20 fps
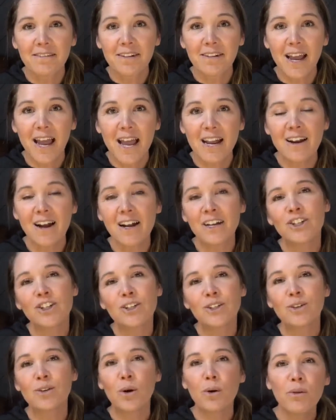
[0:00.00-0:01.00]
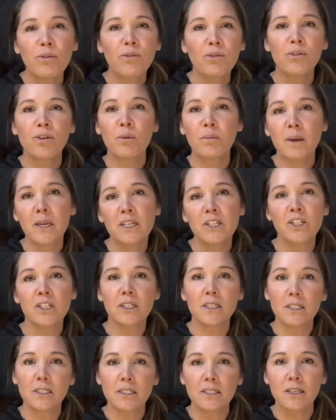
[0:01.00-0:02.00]
and not just go through their
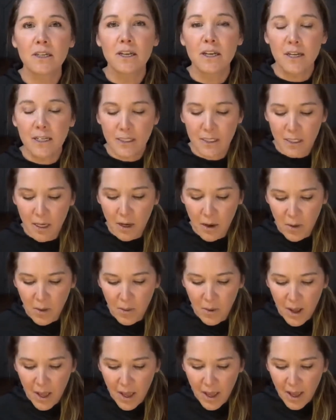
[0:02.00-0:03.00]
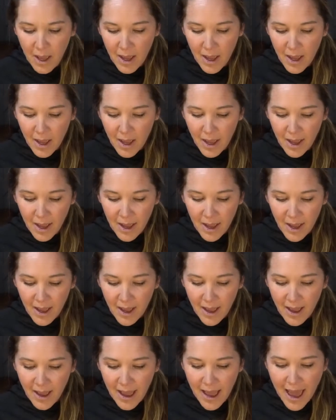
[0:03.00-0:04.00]
pitches. So
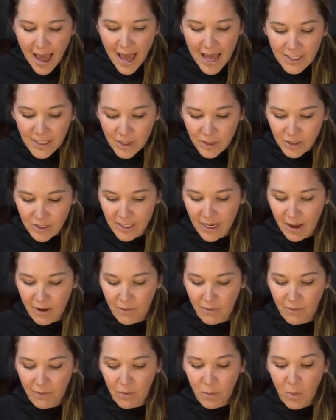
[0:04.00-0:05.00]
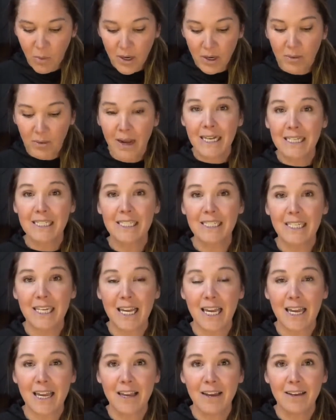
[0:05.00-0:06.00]
ask yourself, what do I
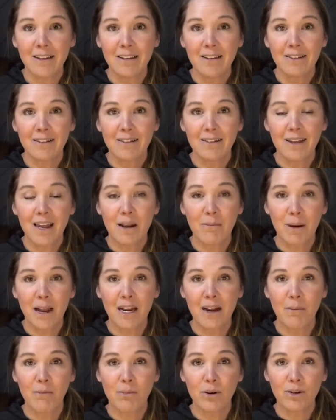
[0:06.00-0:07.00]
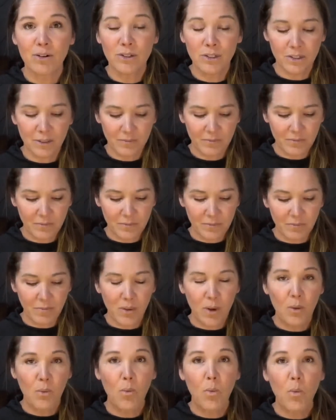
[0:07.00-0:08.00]
see in my numbers?
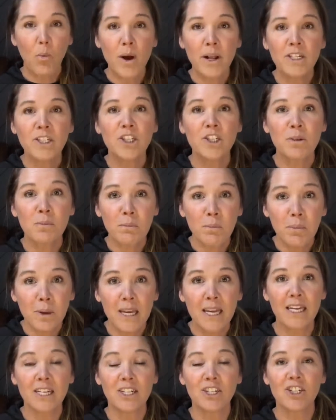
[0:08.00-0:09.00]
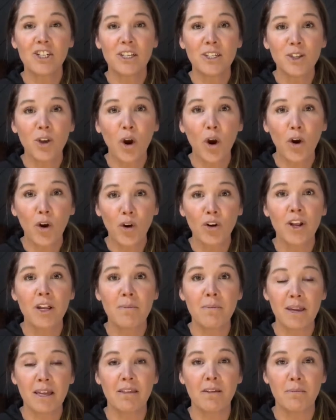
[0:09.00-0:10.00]
Which pitch is
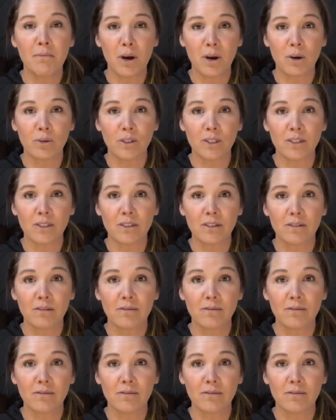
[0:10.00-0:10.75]
hurting me the most?